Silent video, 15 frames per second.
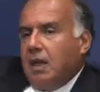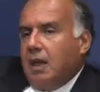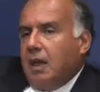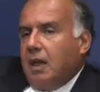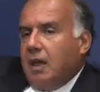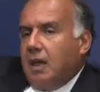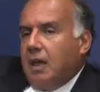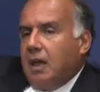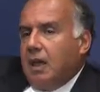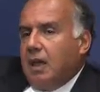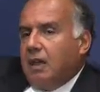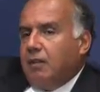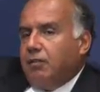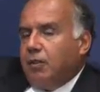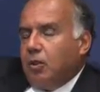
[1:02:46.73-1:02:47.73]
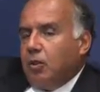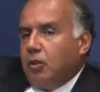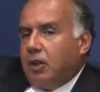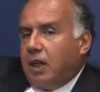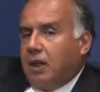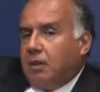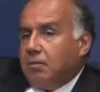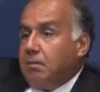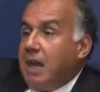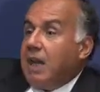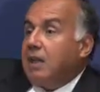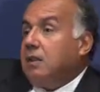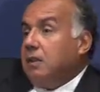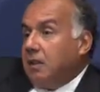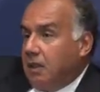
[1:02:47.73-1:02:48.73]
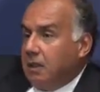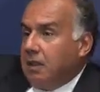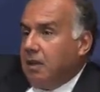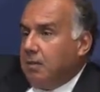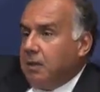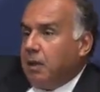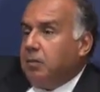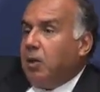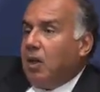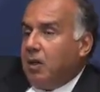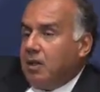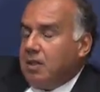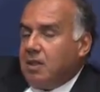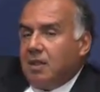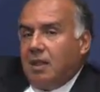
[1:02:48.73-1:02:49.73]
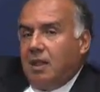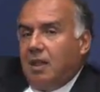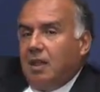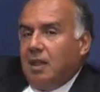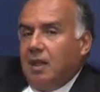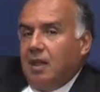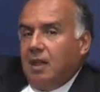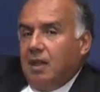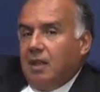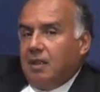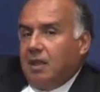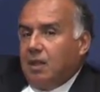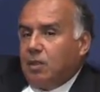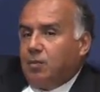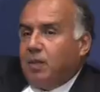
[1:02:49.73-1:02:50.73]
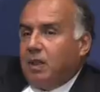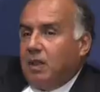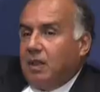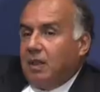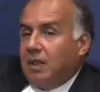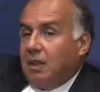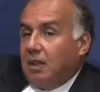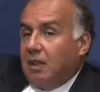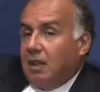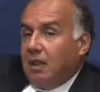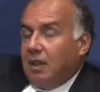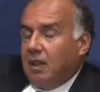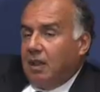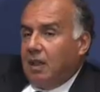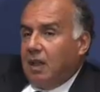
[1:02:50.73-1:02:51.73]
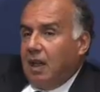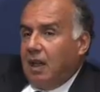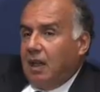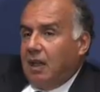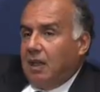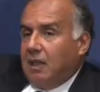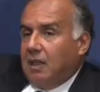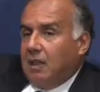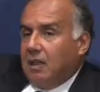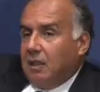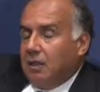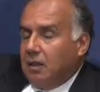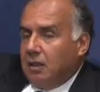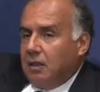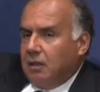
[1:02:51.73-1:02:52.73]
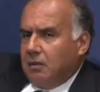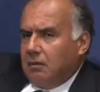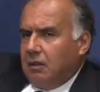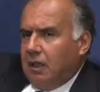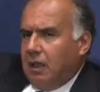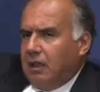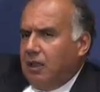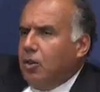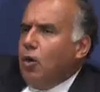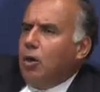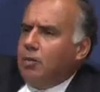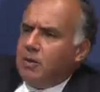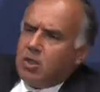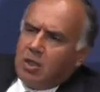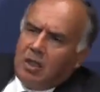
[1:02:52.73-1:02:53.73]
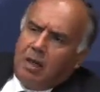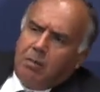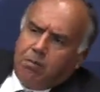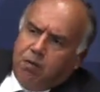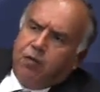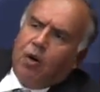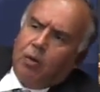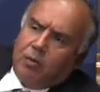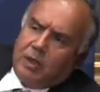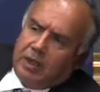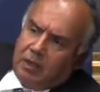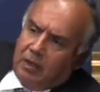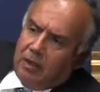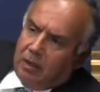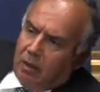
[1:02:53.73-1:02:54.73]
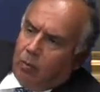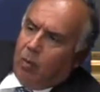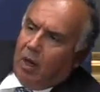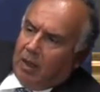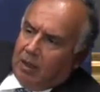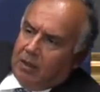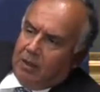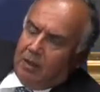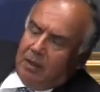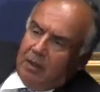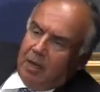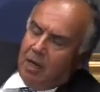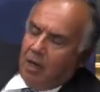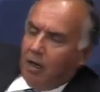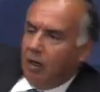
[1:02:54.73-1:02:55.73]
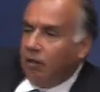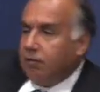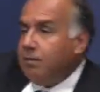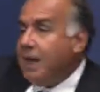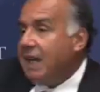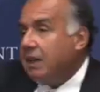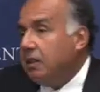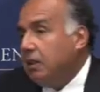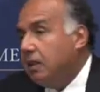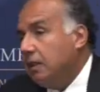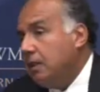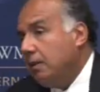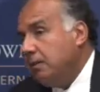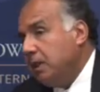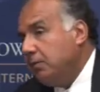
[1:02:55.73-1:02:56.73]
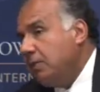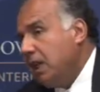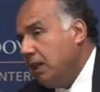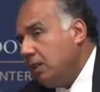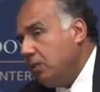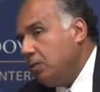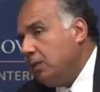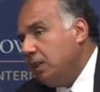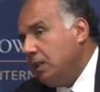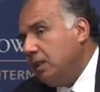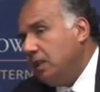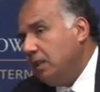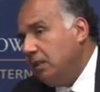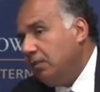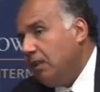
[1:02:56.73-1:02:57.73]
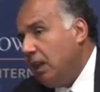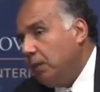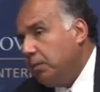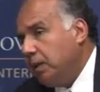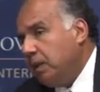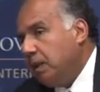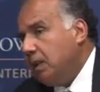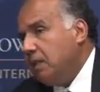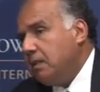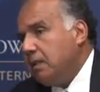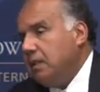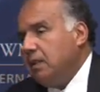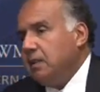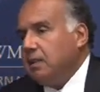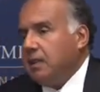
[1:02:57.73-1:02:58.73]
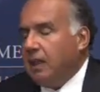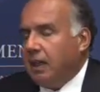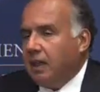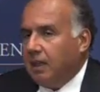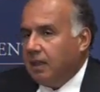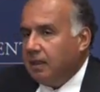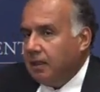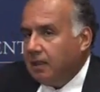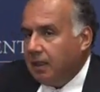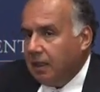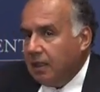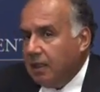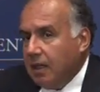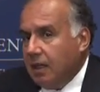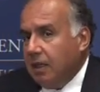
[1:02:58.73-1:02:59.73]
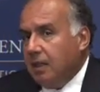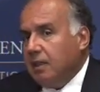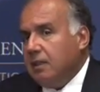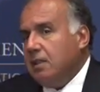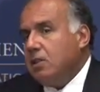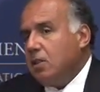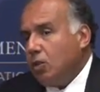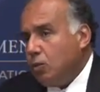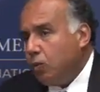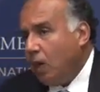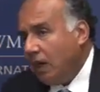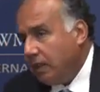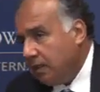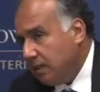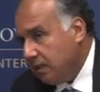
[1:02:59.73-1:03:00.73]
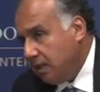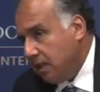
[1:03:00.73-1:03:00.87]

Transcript: And if you look at macroeconomic policy, there's been an enormous leap forward in the quality of macroeconomic management in developing countries. And this is one of the